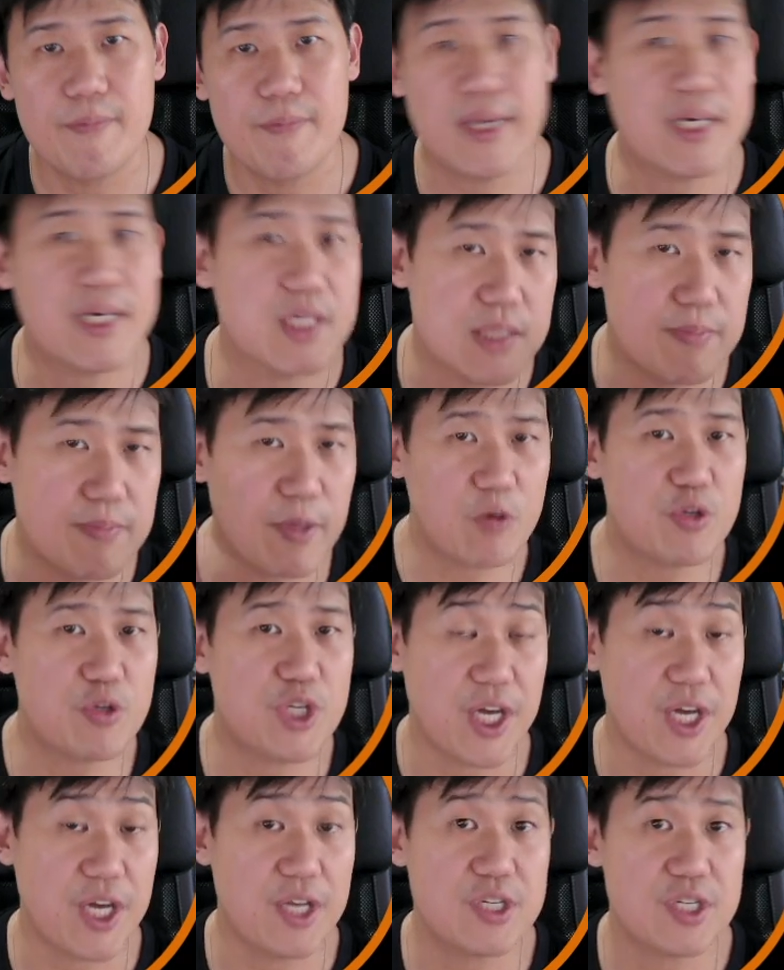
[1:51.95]
Make a small
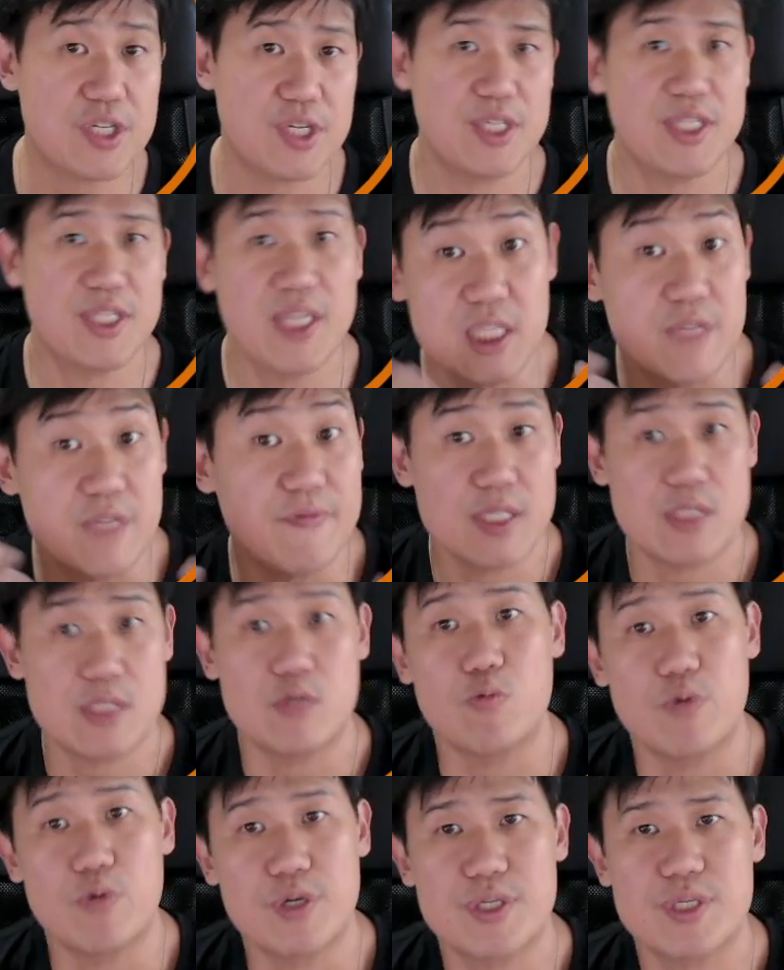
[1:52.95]
change, test if it
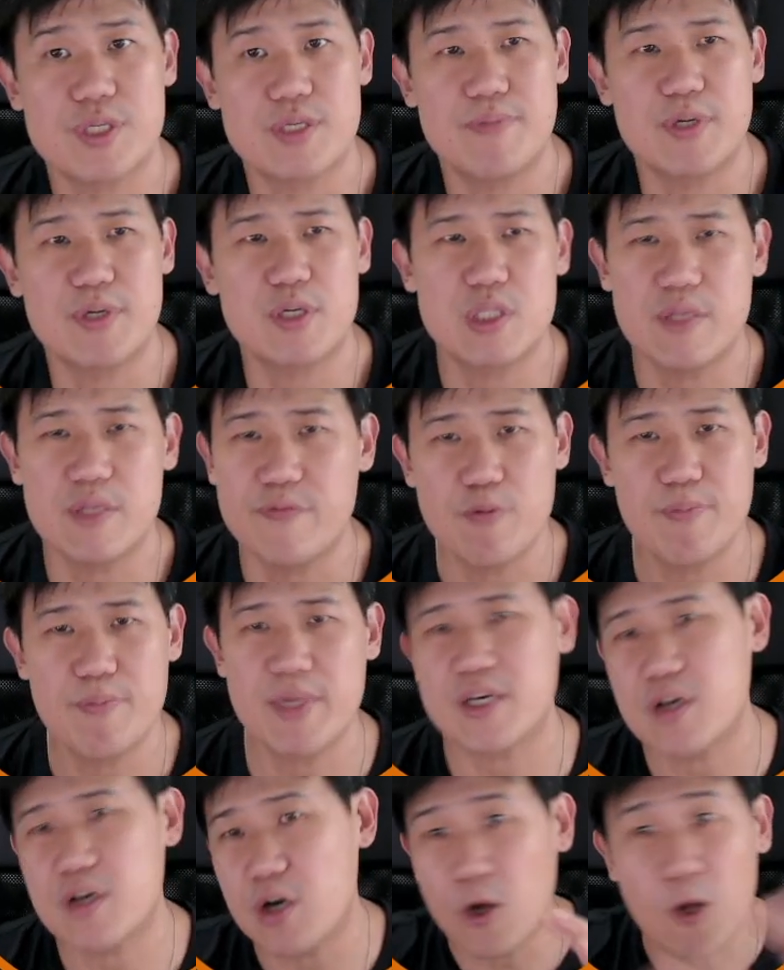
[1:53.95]
still works. Because if you
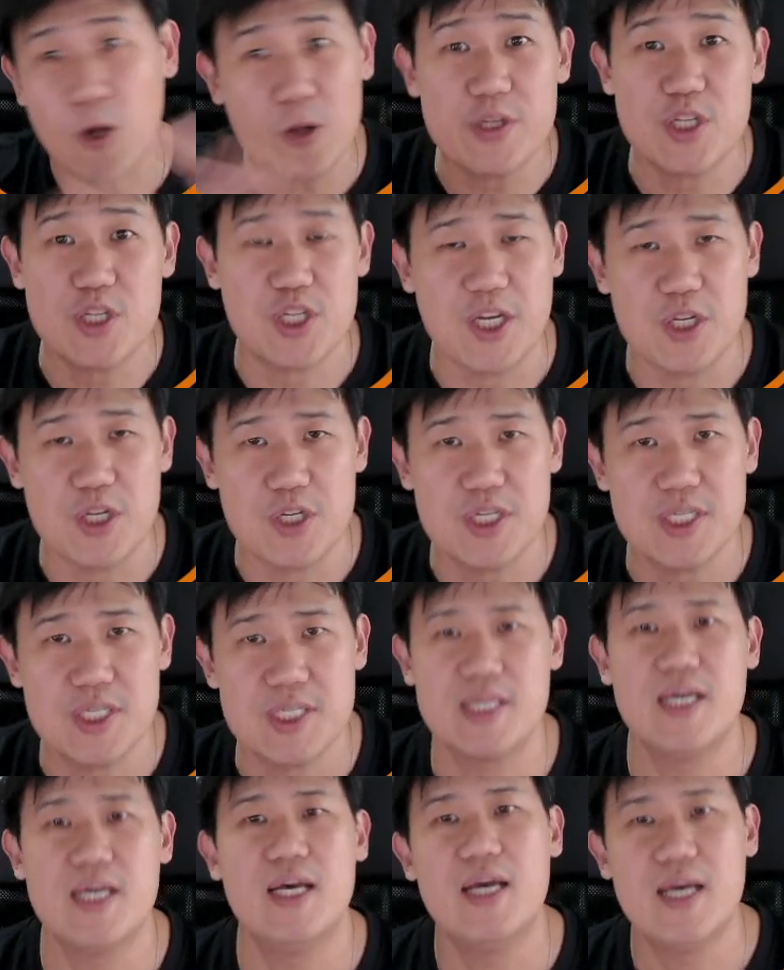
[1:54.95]
make all the
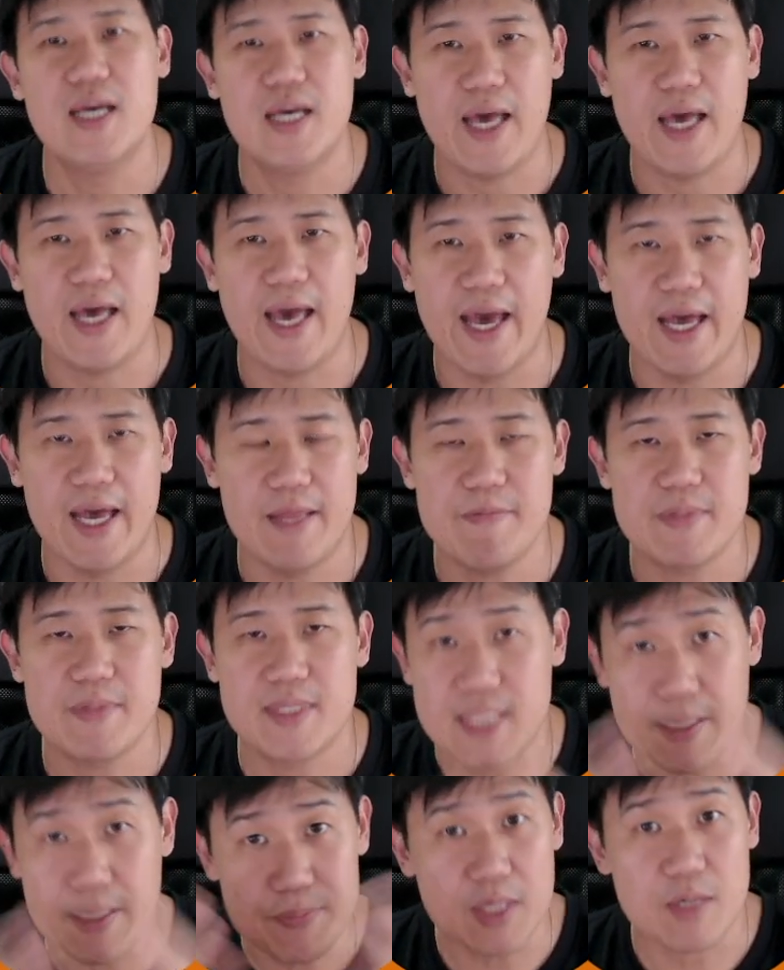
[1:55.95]
changes
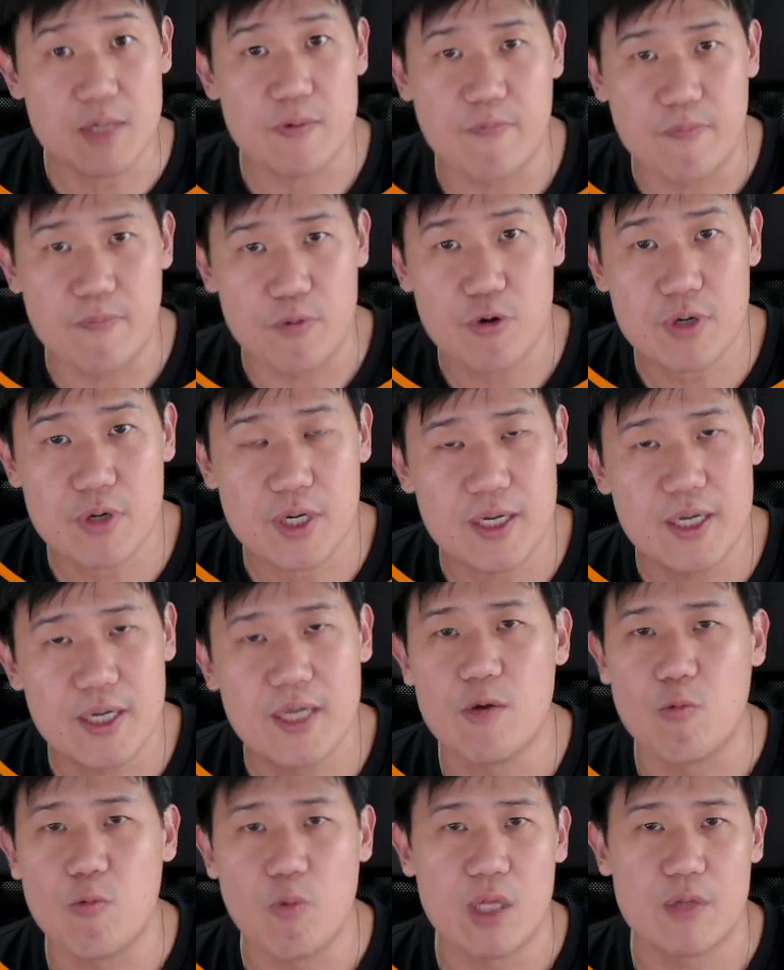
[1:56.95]
and something broke,
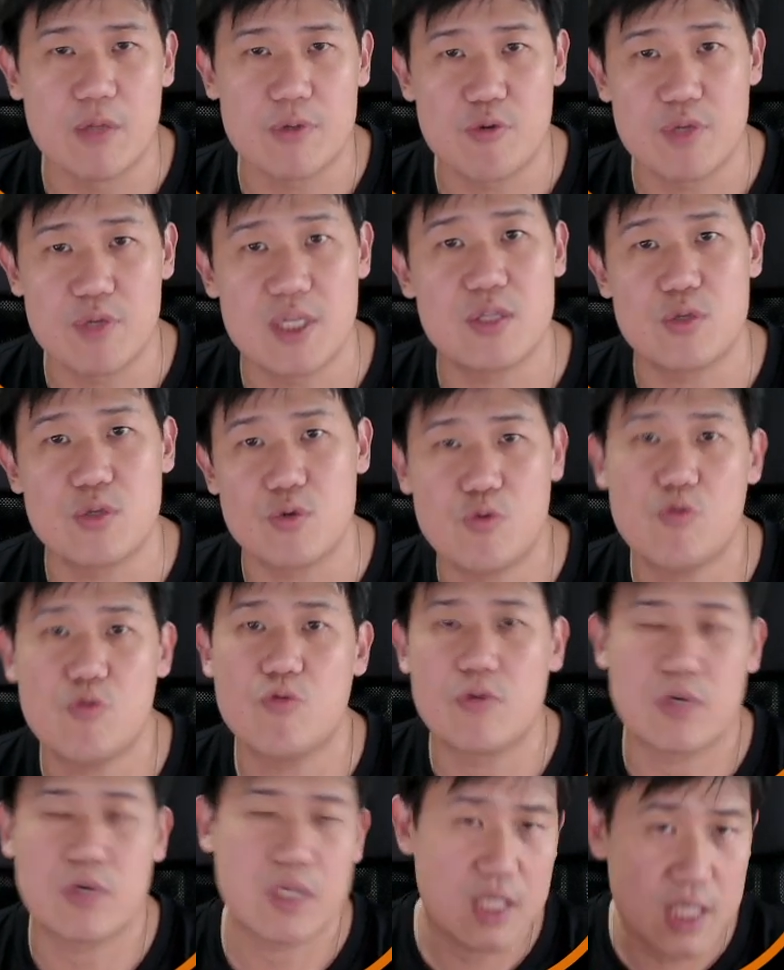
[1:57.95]
well, you need
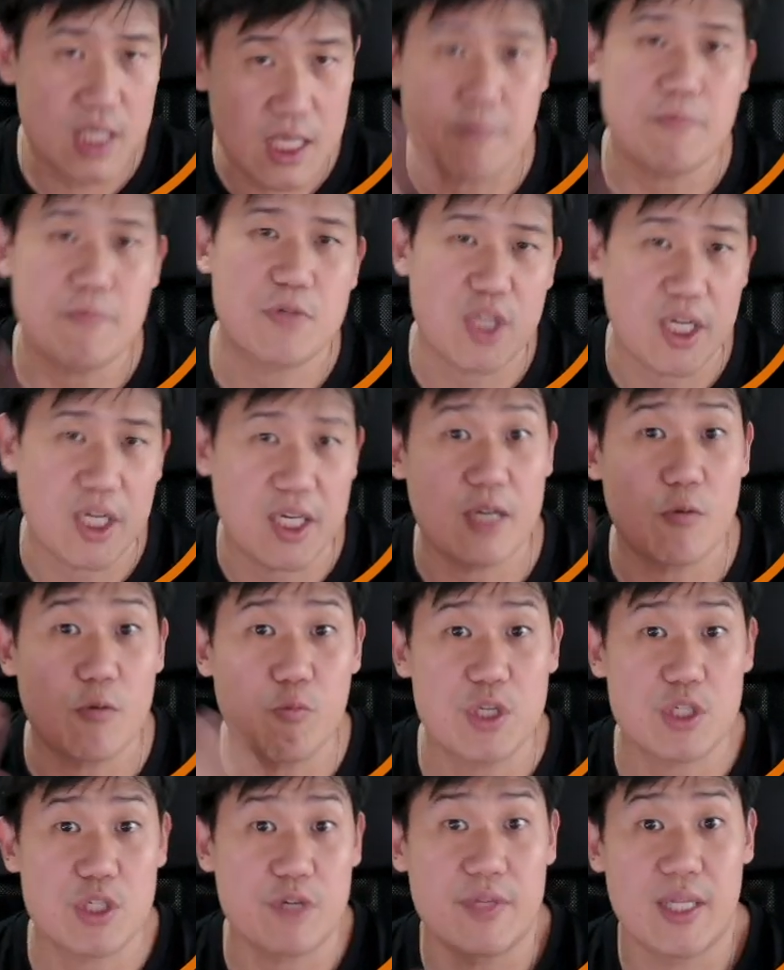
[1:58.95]
to keep
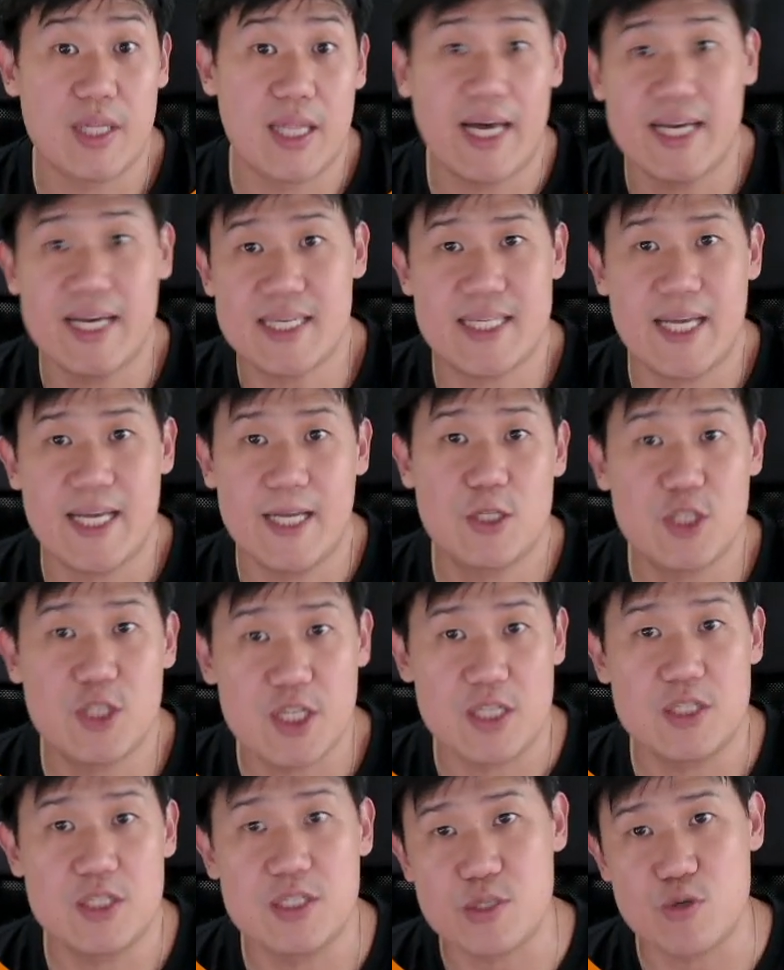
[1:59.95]
checking which of the last 10
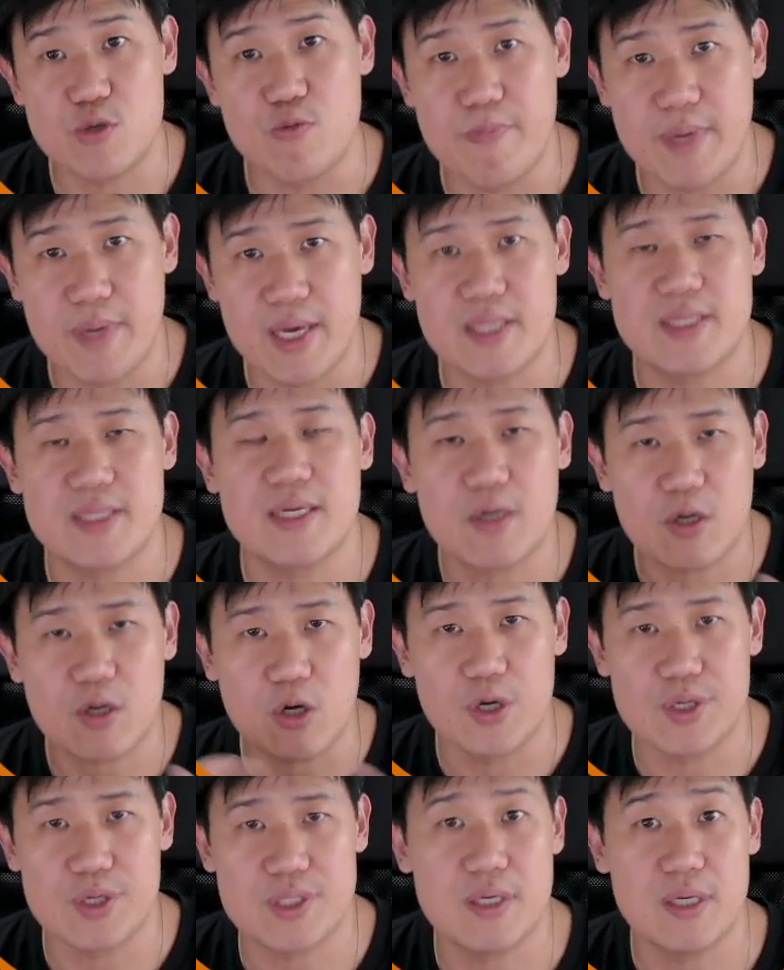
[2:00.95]
changes you made
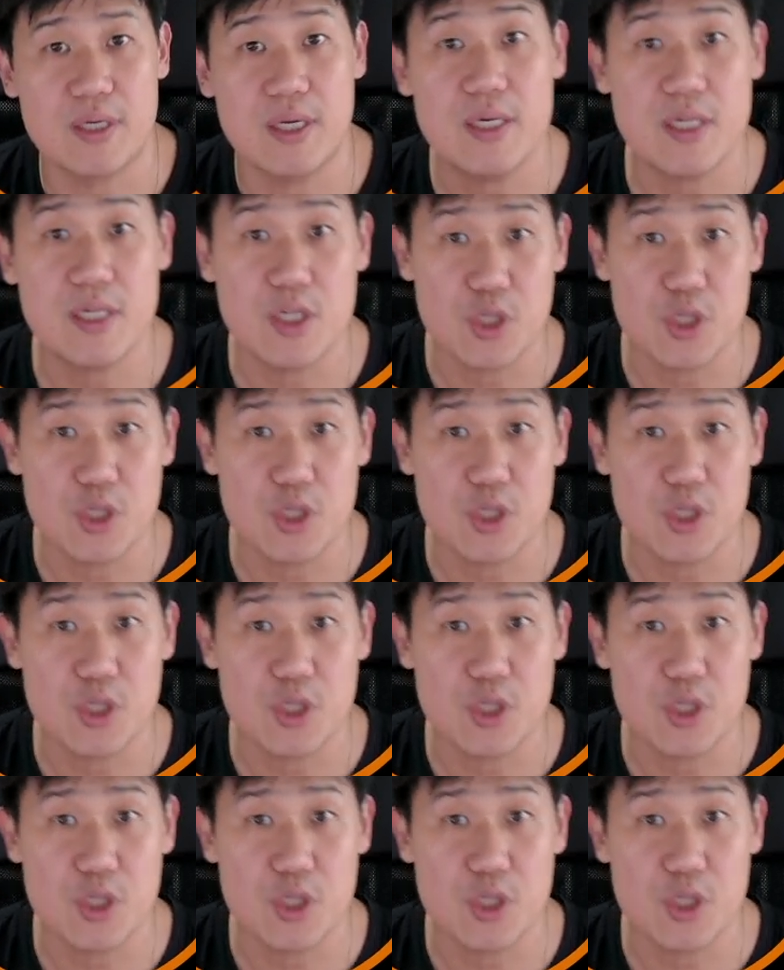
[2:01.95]
caused the